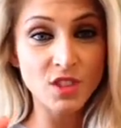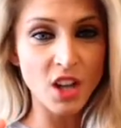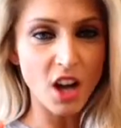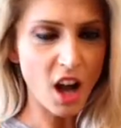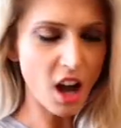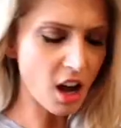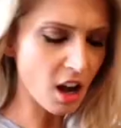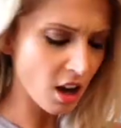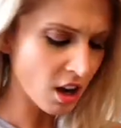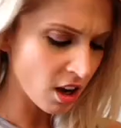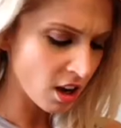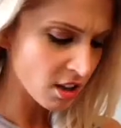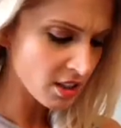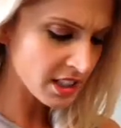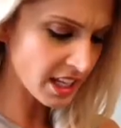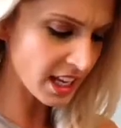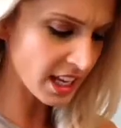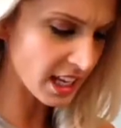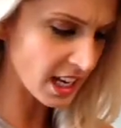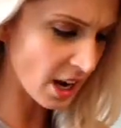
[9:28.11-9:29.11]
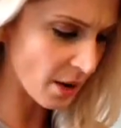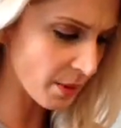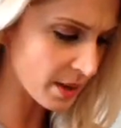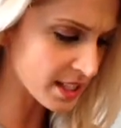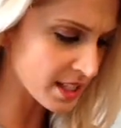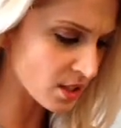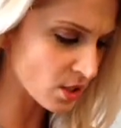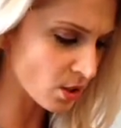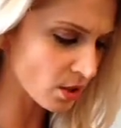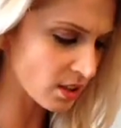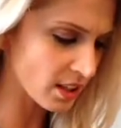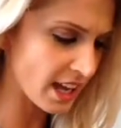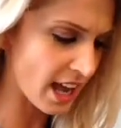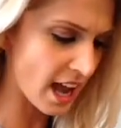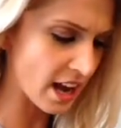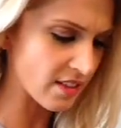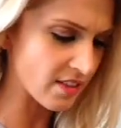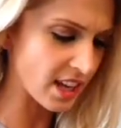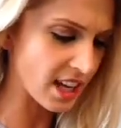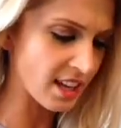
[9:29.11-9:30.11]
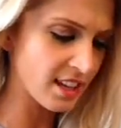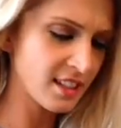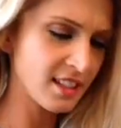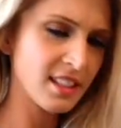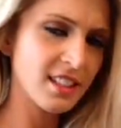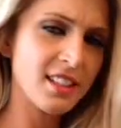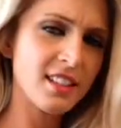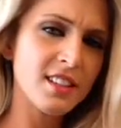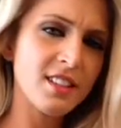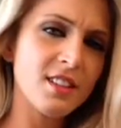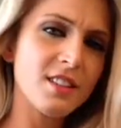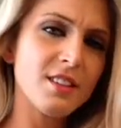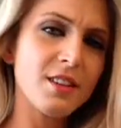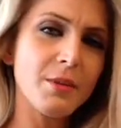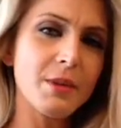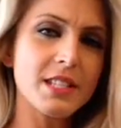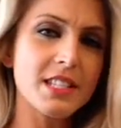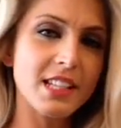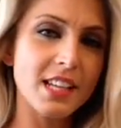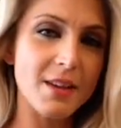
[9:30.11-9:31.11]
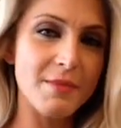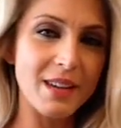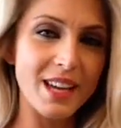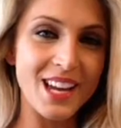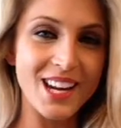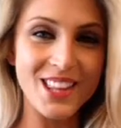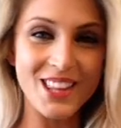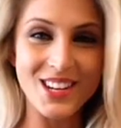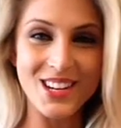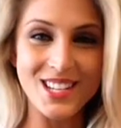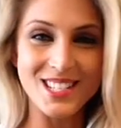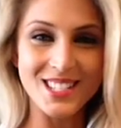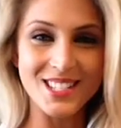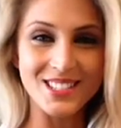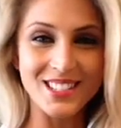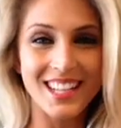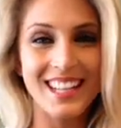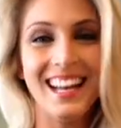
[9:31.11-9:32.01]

Oh, dang it, I wasn't totally out of it. It wasn't coming out of the nozzle.